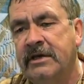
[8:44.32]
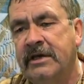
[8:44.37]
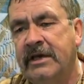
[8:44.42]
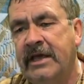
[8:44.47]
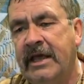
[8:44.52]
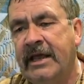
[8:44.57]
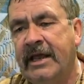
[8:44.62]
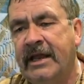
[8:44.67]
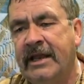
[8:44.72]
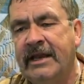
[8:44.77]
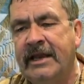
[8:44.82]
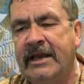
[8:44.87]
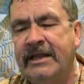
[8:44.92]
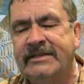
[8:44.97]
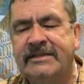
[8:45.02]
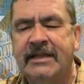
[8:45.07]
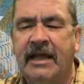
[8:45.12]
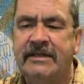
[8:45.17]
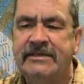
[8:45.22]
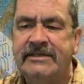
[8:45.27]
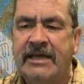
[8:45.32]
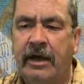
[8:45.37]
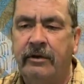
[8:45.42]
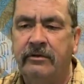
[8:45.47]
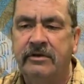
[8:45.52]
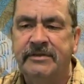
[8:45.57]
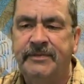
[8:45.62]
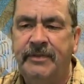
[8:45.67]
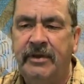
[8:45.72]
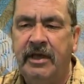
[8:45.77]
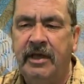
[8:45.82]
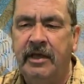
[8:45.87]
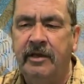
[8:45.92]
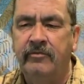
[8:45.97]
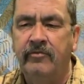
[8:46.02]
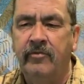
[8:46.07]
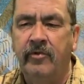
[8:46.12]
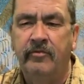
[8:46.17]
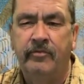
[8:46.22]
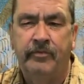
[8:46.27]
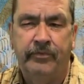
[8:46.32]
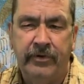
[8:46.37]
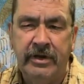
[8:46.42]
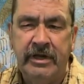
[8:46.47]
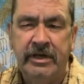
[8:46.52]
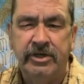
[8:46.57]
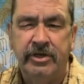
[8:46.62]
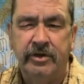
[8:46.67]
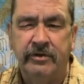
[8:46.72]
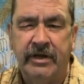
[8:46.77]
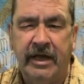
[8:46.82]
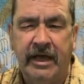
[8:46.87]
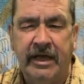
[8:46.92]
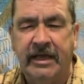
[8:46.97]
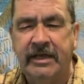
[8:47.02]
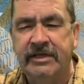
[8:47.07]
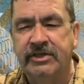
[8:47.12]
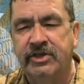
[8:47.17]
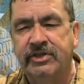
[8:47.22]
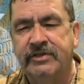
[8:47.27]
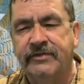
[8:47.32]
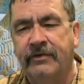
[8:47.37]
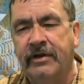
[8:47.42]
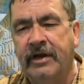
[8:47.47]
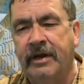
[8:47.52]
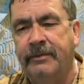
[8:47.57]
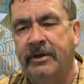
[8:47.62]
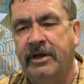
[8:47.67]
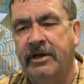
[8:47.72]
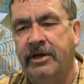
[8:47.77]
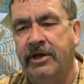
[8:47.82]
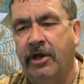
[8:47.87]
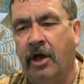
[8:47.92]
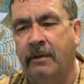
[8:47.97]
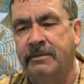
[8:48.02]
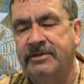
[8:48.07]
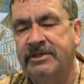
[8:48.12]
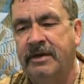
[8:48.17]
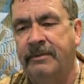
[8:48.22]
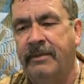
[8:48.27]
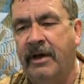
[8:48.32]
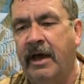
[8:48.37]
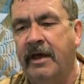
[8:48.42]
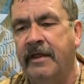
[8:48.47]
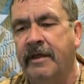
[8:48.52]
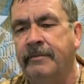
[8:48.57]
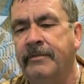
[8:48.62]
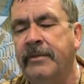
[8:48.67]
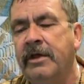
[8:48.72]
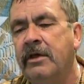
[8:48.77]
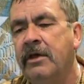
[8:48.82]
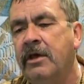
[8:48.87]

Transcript: he clearly stands out as being pre-Judaic. He's just really been adopted by them.